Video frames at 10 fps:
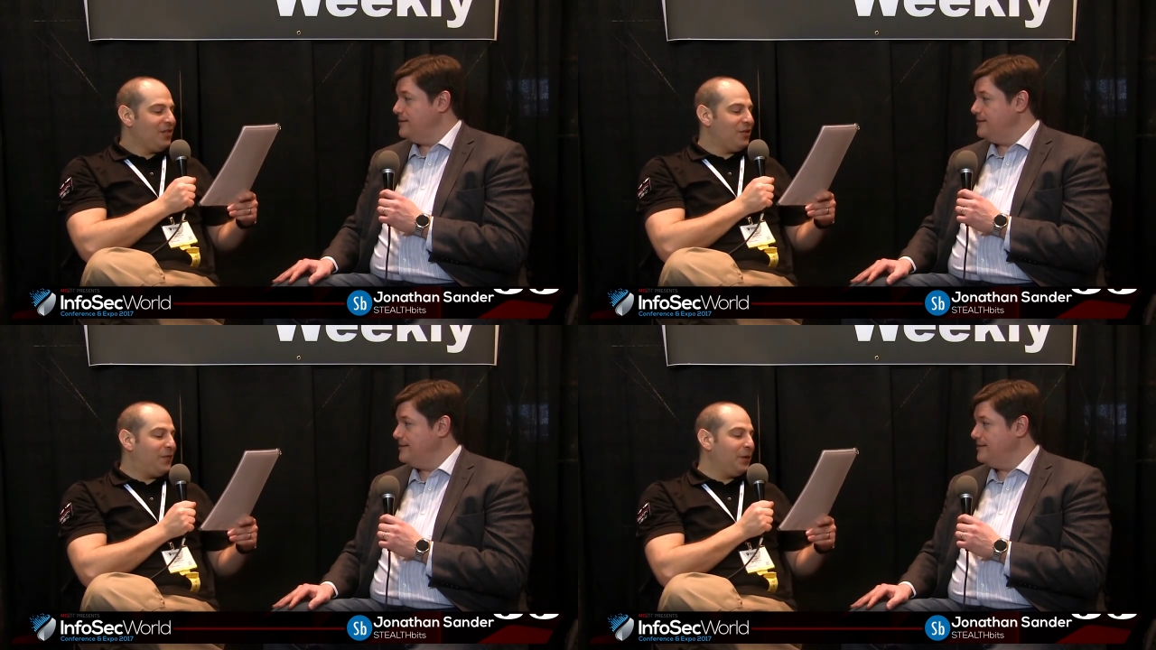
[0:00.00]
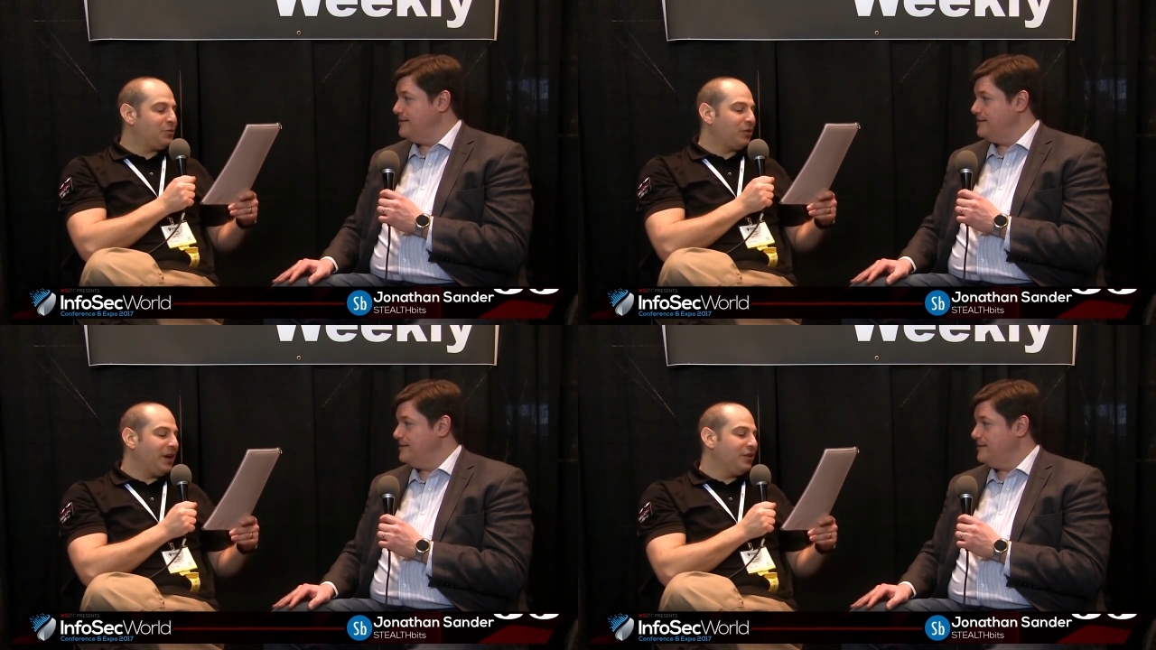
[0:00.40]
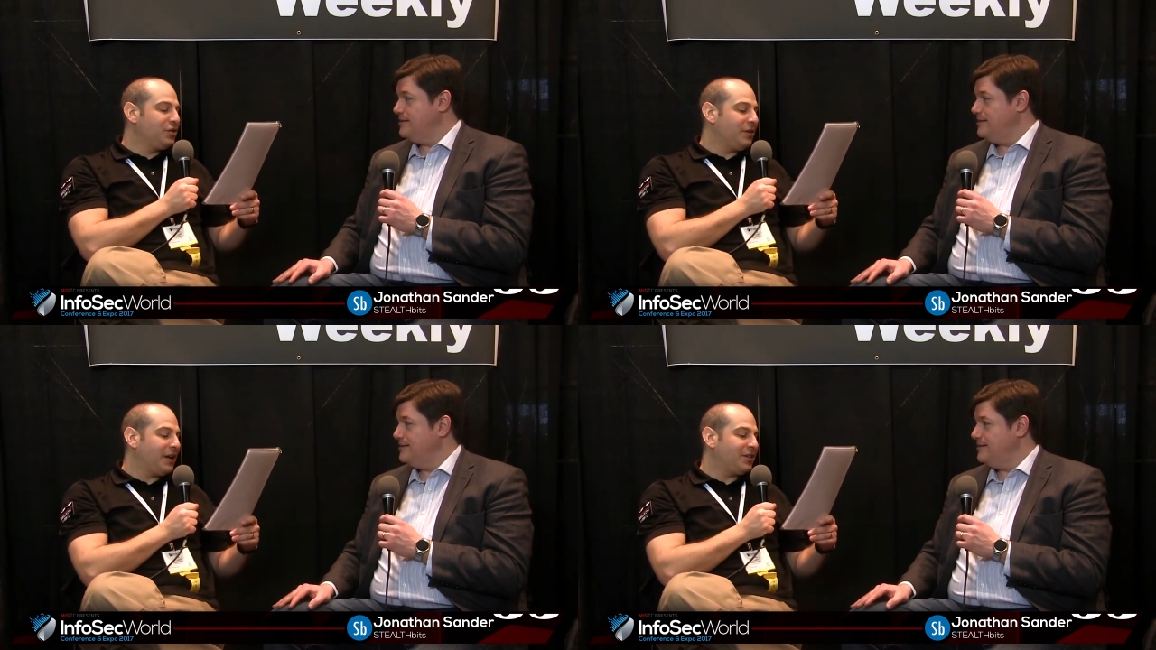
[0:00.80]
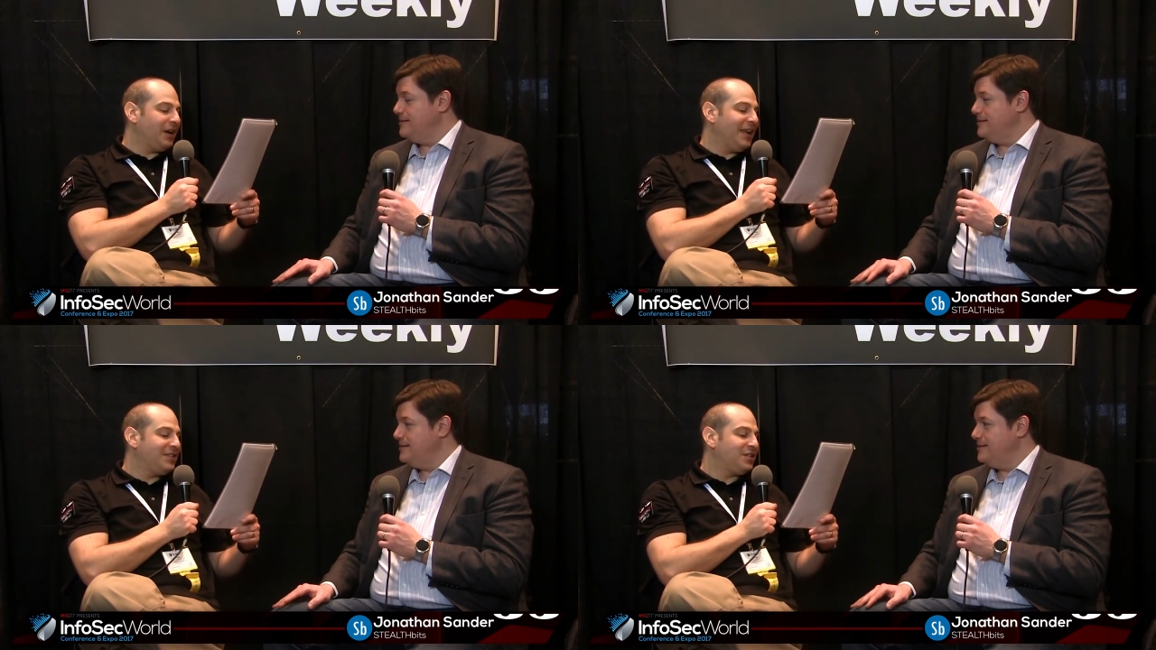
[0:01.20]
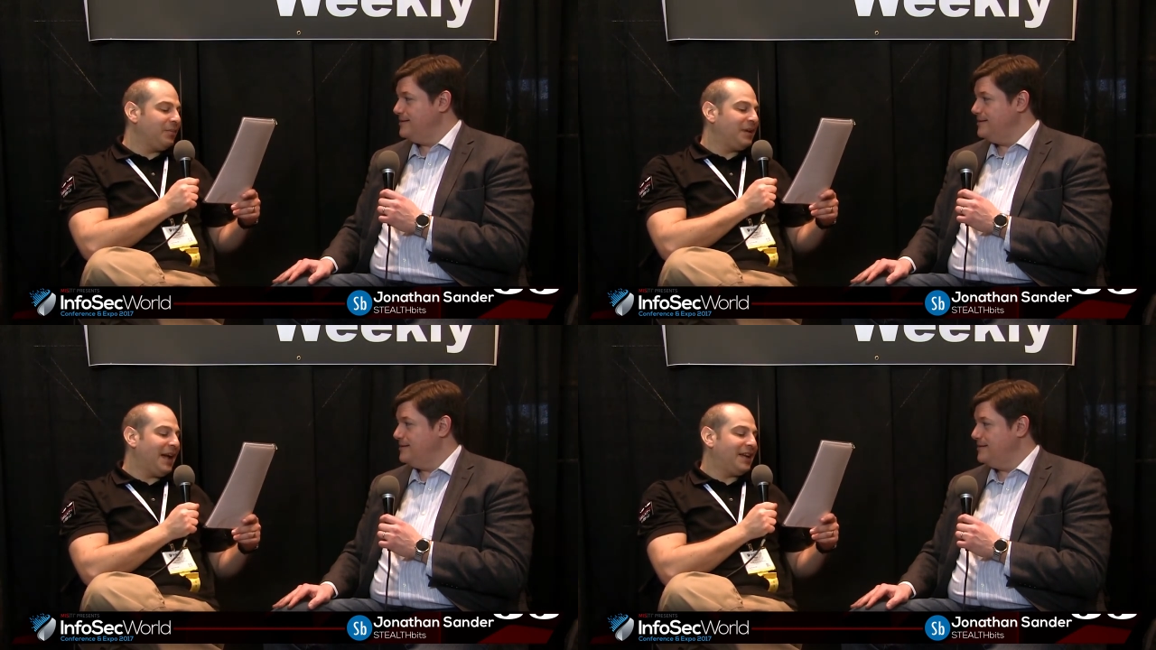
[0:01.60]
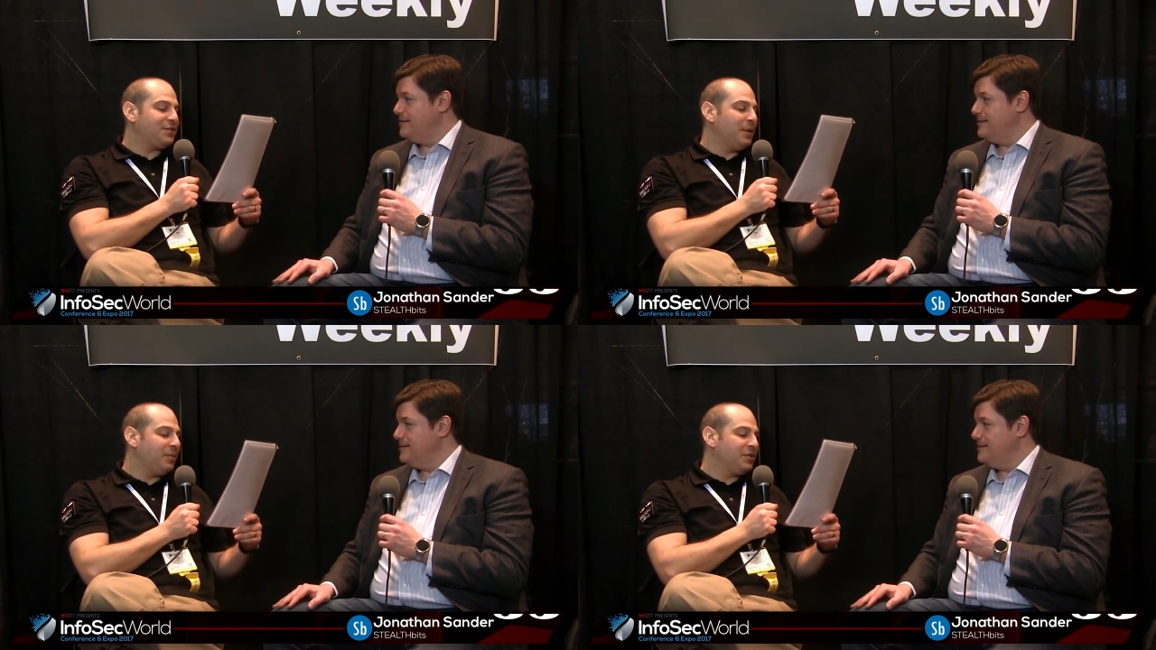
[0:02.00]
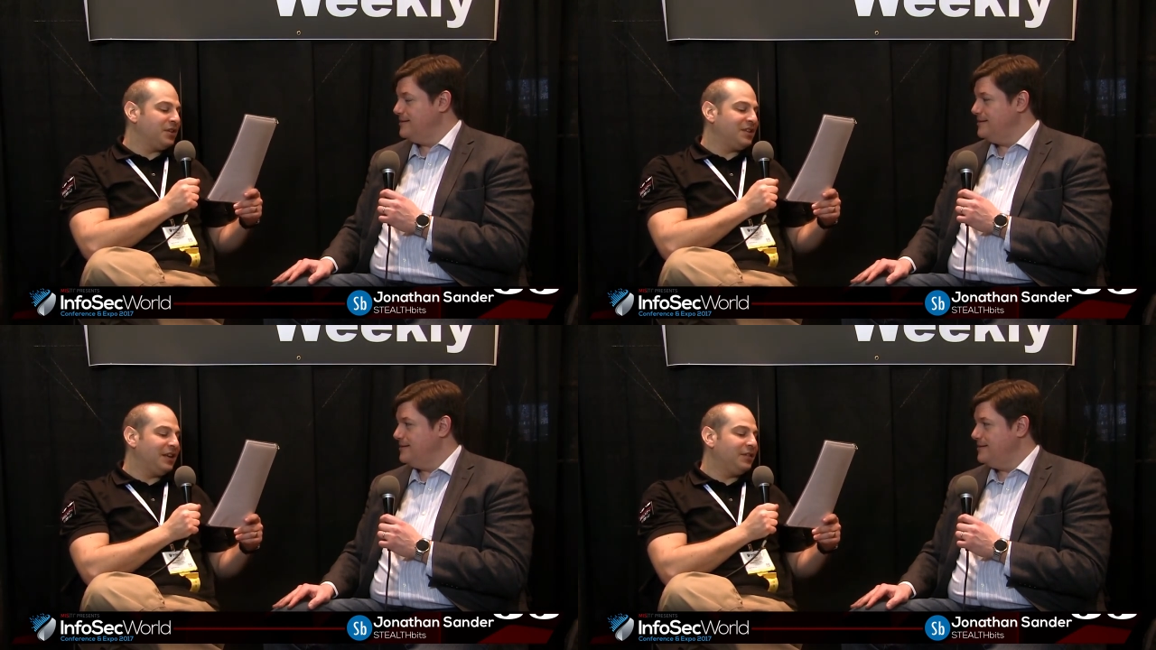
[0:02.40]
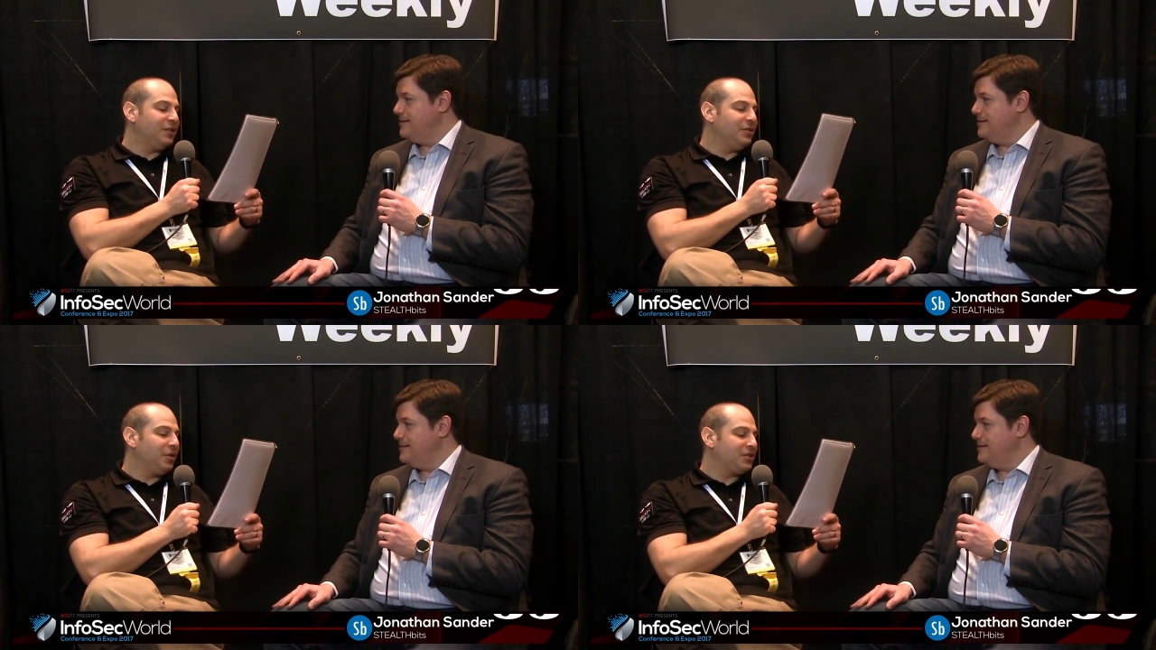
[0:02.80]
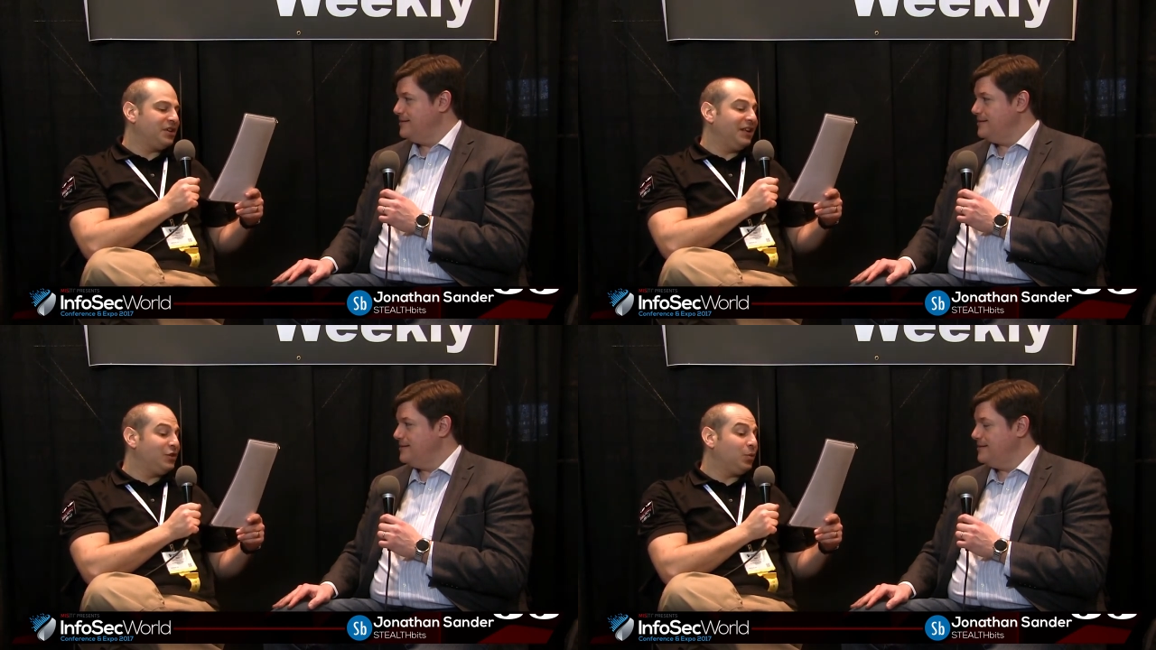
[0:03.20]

Speaker 1: The film's writer, director, and some cast members attended the New York City